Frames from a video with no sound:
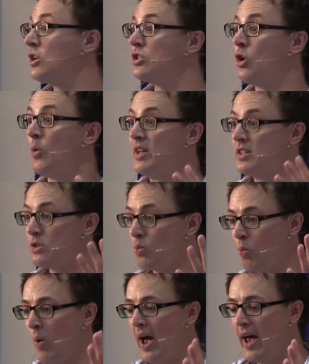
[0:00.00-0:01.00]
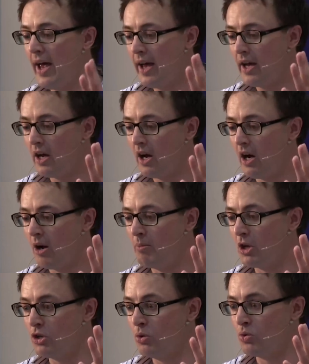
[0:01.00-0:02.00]
So it's where
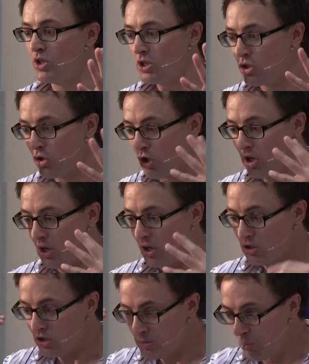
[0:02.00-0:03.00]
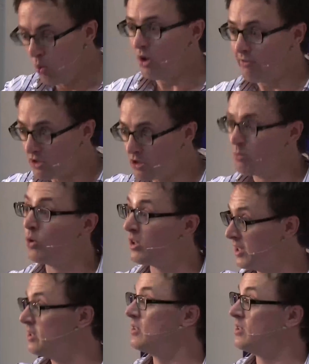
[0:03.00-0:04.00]
um, you just look at smaller and
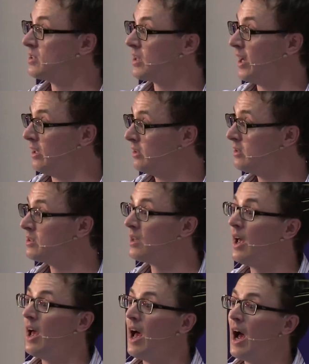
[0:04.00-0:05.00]
smaller distance scales